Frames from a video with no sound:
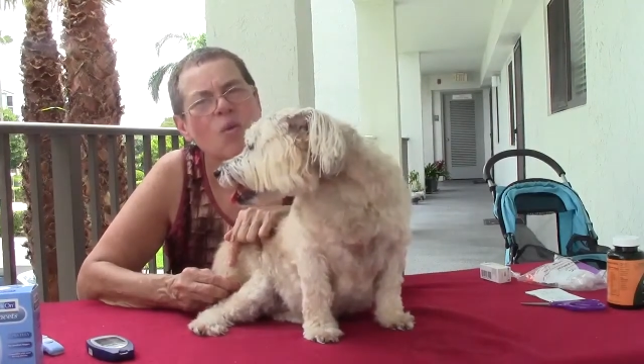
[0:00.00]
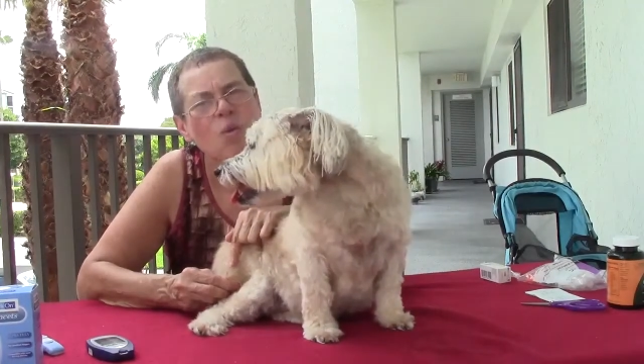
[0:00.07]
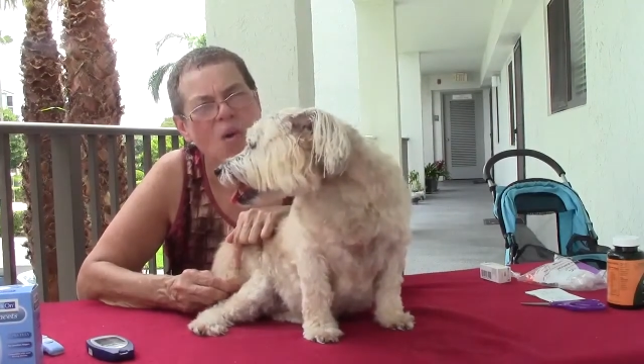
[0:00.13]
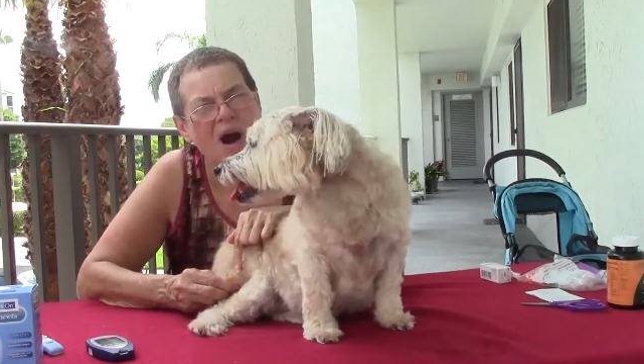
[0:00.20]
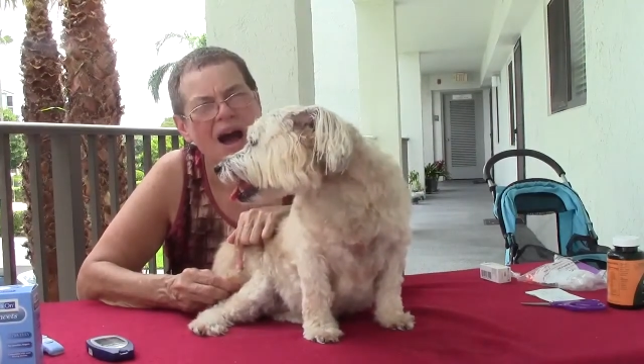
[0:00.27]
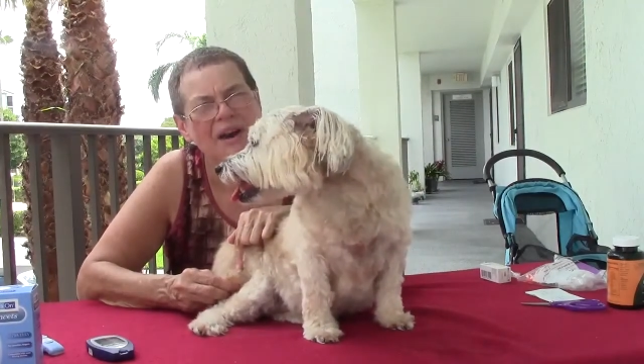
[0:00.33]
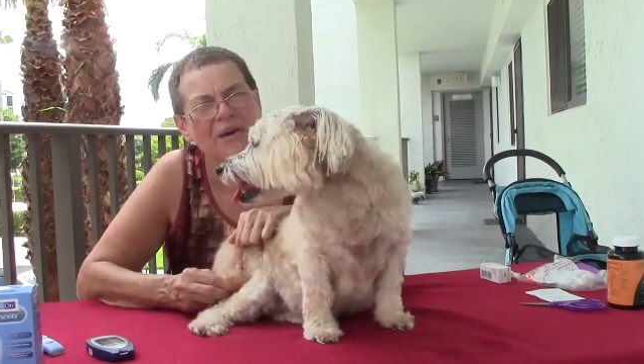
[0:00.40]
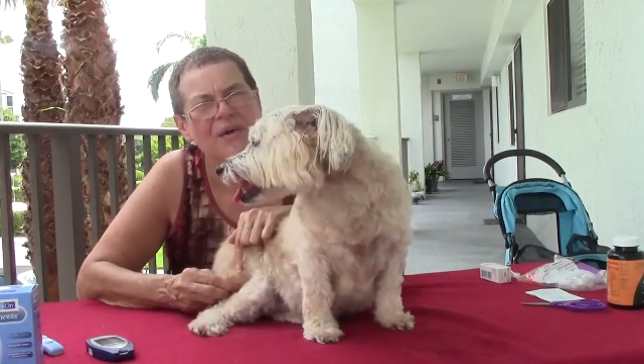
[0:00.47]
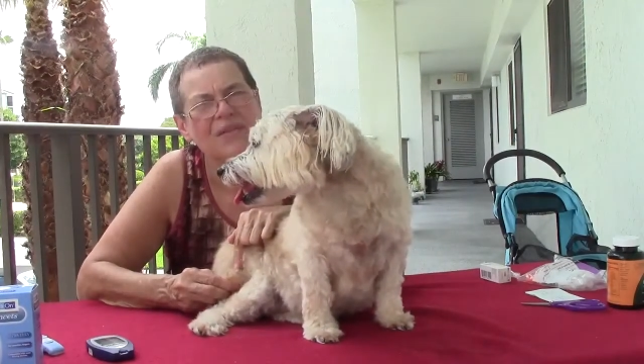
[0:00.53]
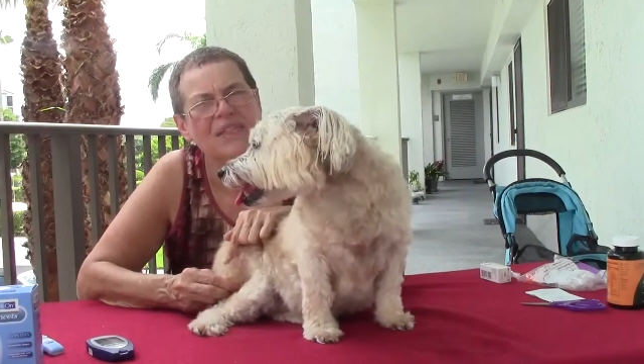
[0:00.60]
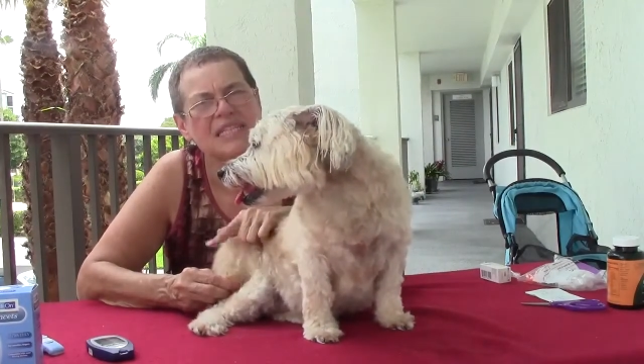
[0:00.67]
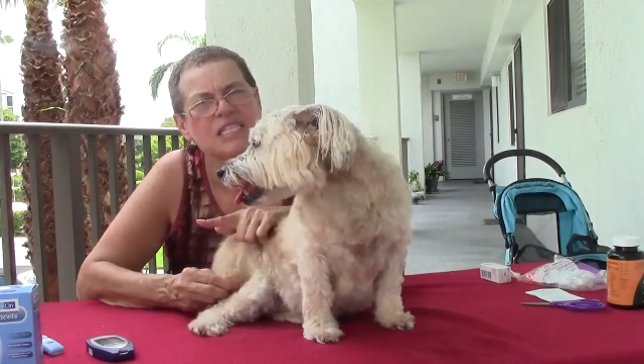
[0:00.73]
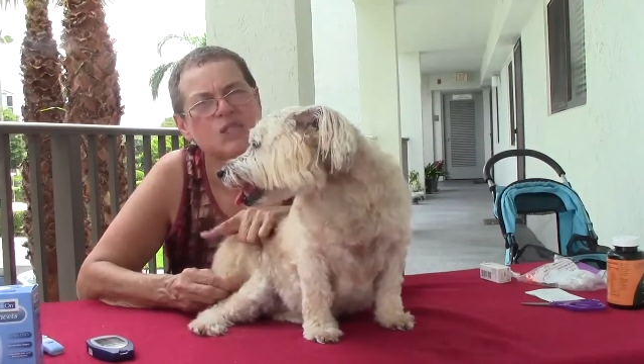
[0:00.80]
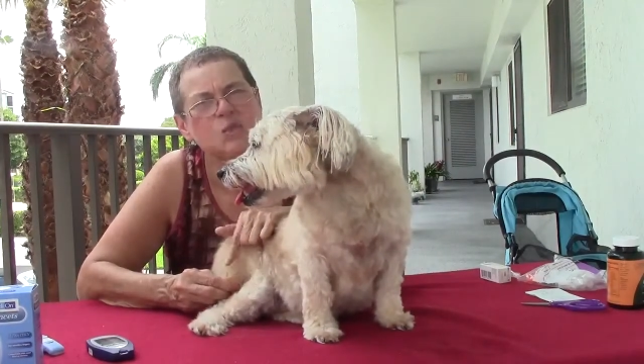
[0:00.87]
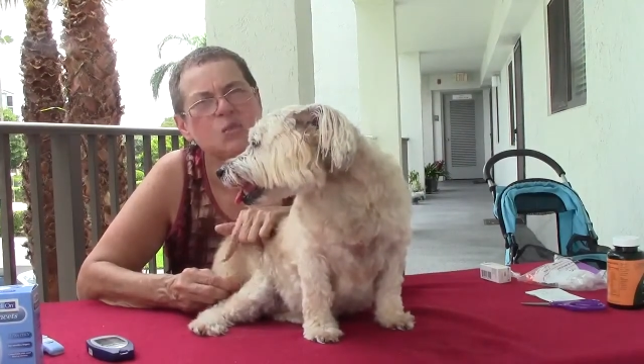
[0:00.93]
water.
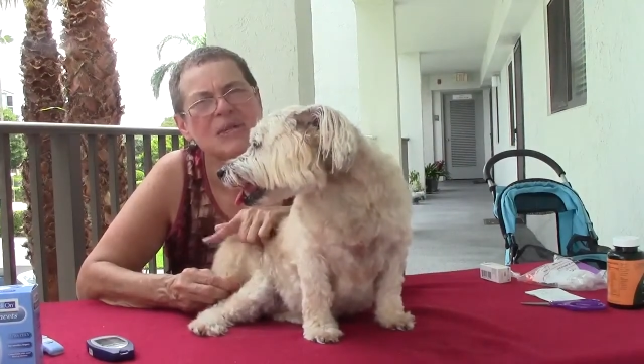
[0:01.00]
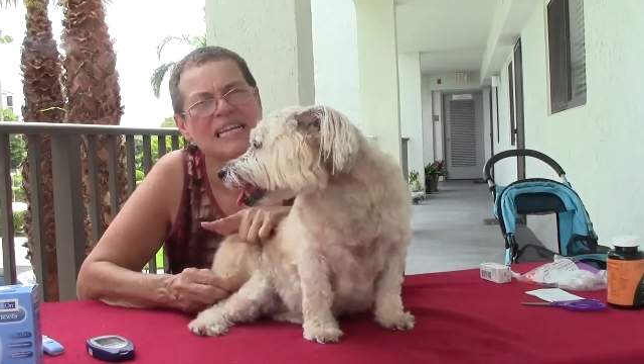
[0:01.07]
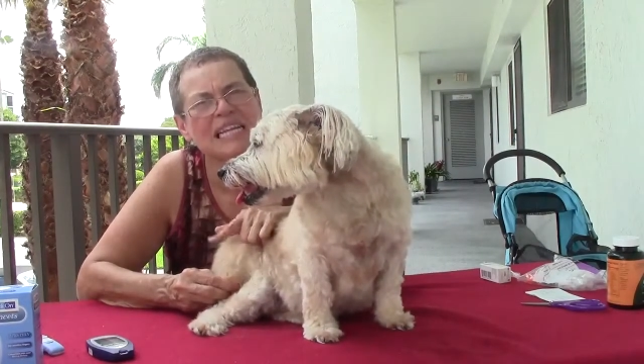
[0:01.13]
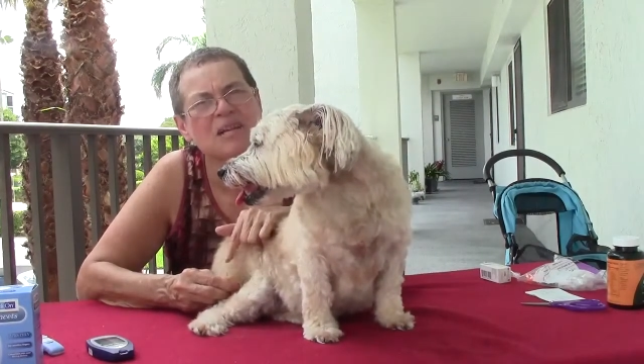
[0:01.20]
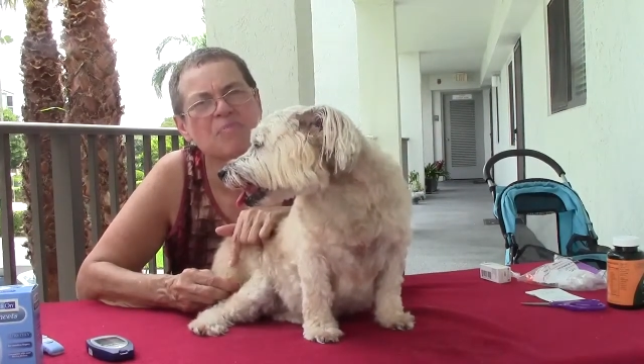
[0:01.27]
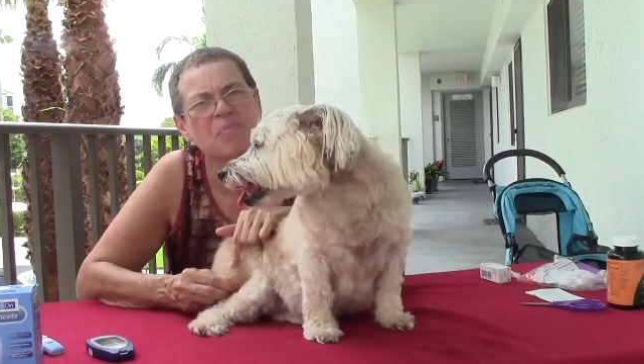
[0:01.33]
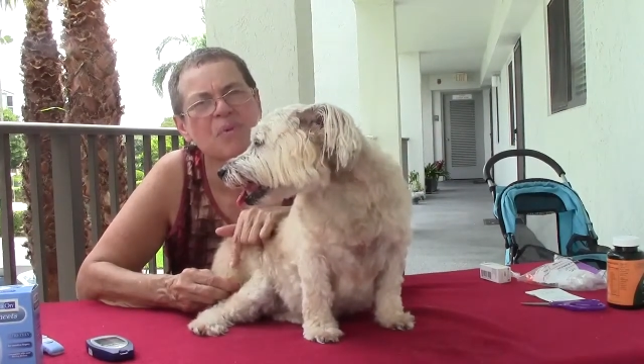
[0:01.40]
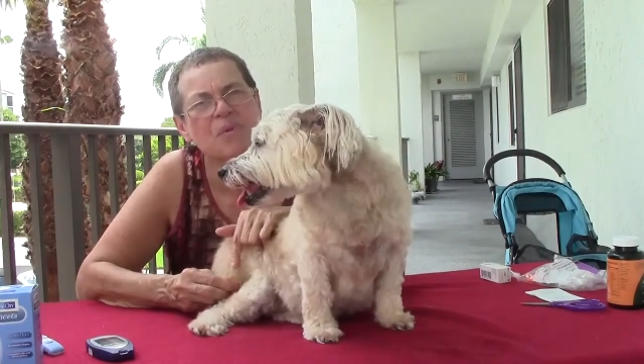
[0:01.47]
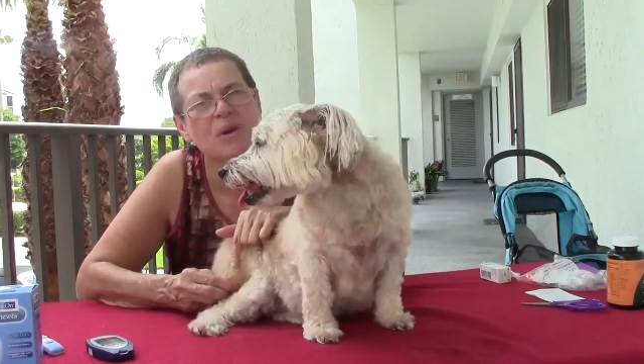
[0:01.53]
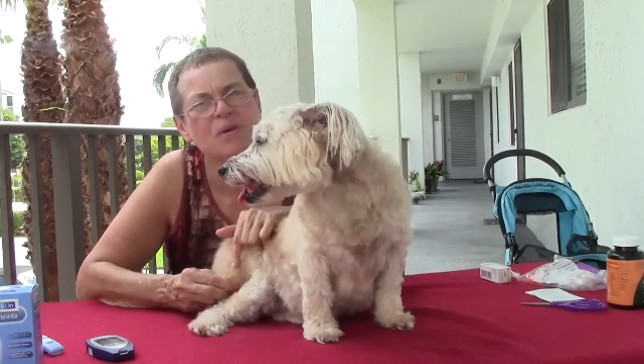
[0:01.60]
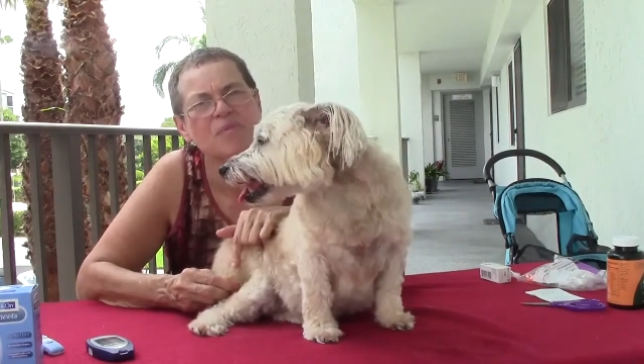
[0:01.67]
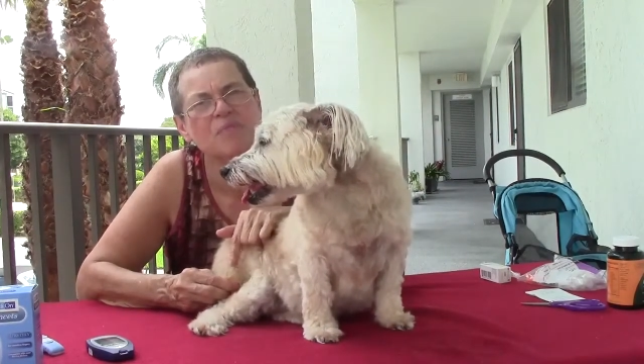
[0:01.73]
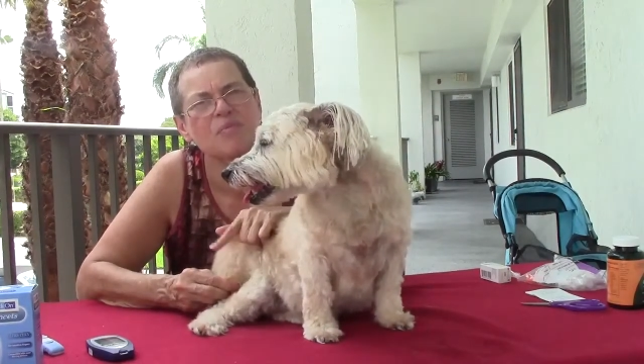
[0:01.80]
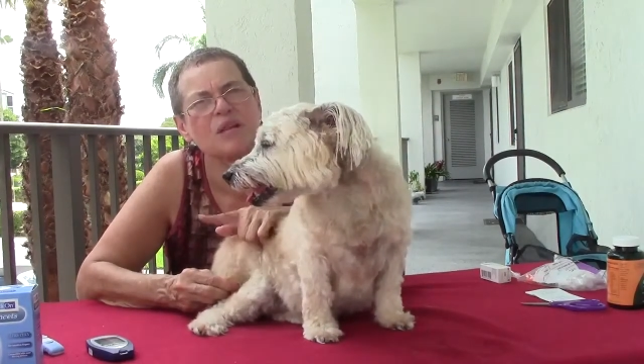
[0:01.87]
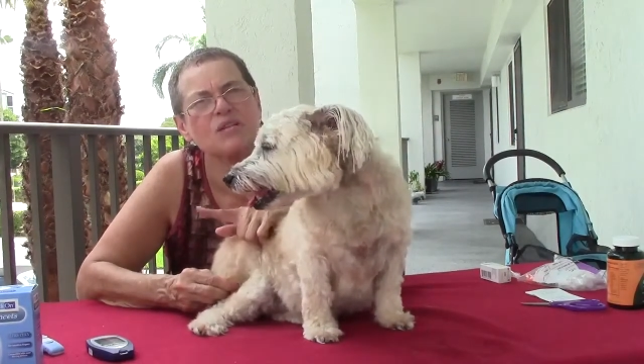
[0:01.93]
This is really
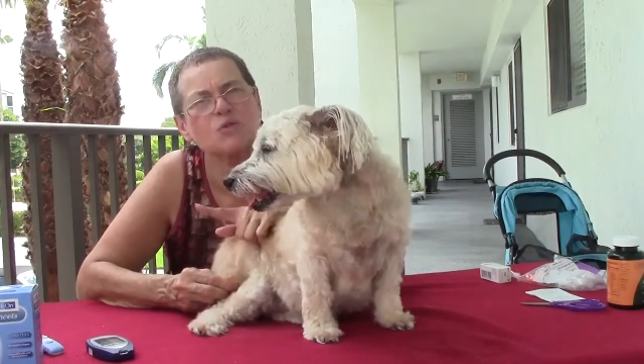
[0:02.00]
important